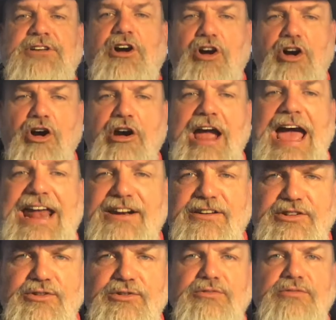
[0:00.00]
Our
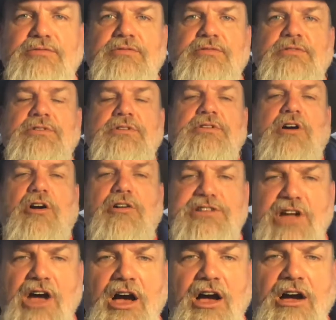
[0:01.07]
attitude, our
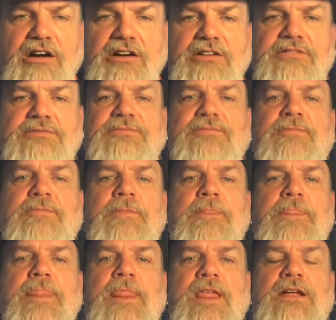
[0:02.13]
tongue,
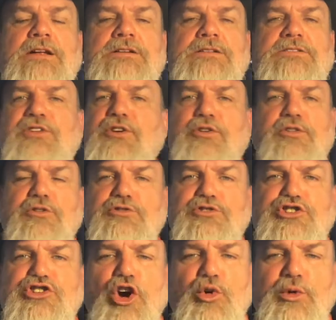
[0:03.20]
they're
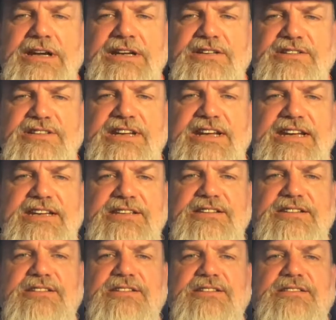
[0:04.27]
sowing
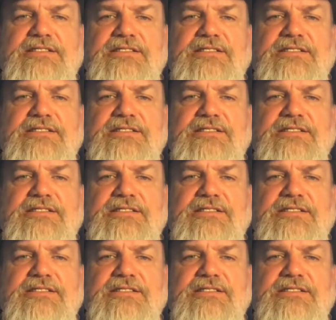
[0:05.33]
seeds.